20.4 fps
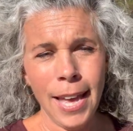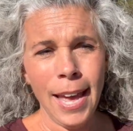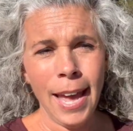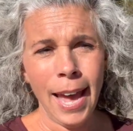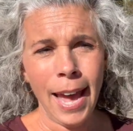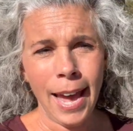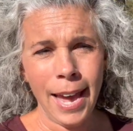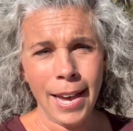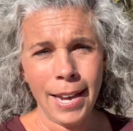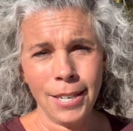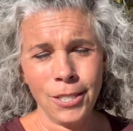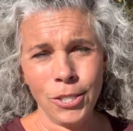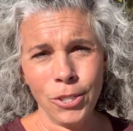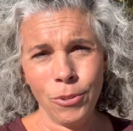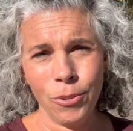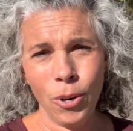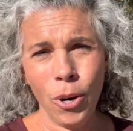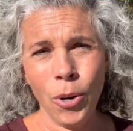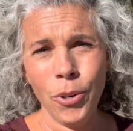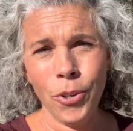at
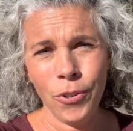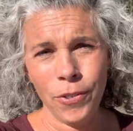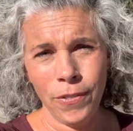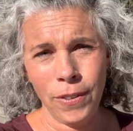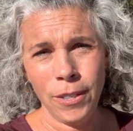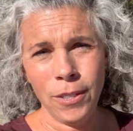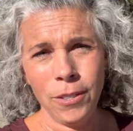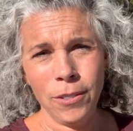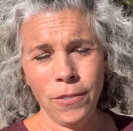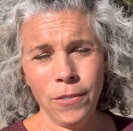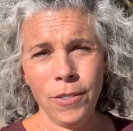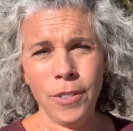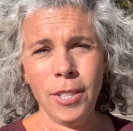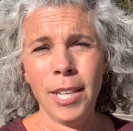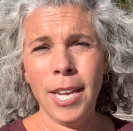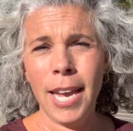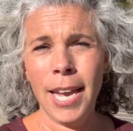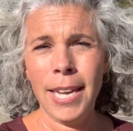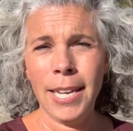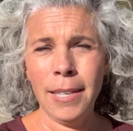Kroger Field for the
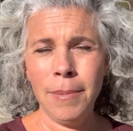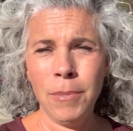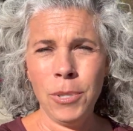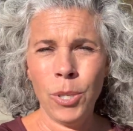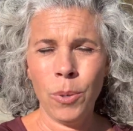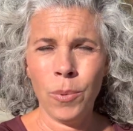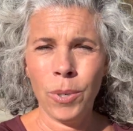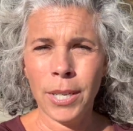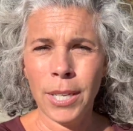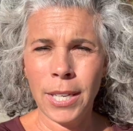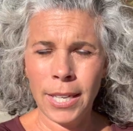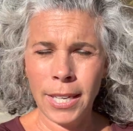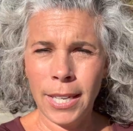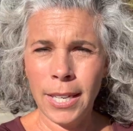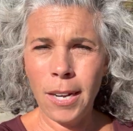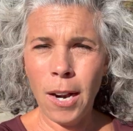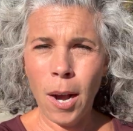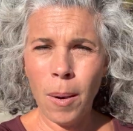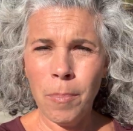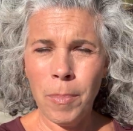game, so we're going to
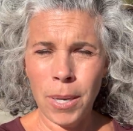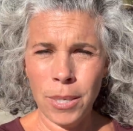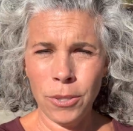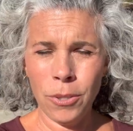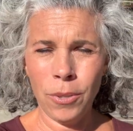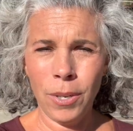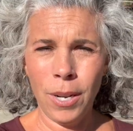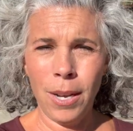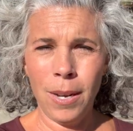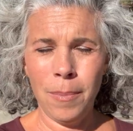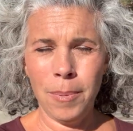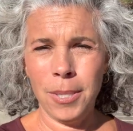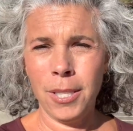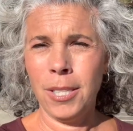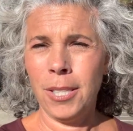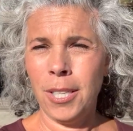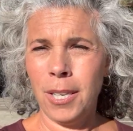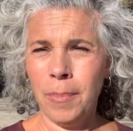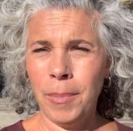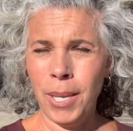get all bundled up because
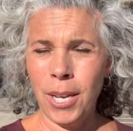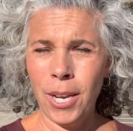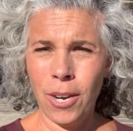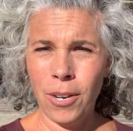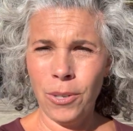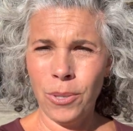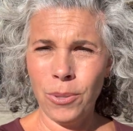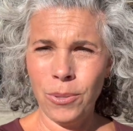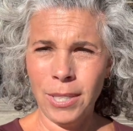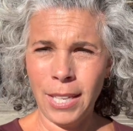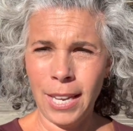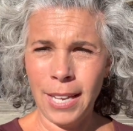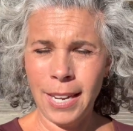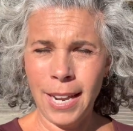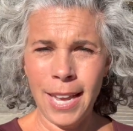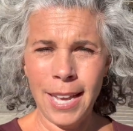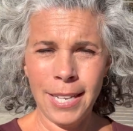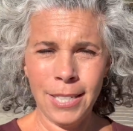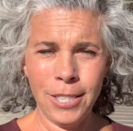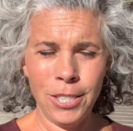it's going to be cold and head